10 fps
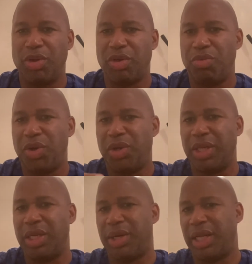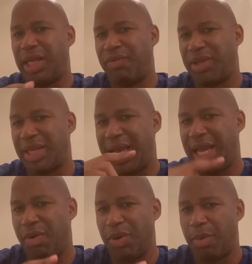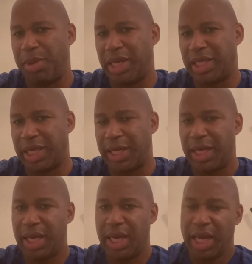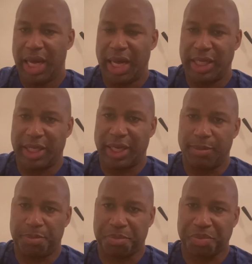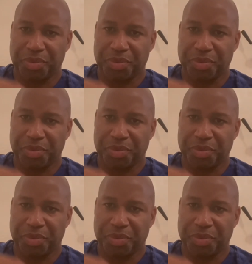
What Giroud can do, can give us that aerial ability. And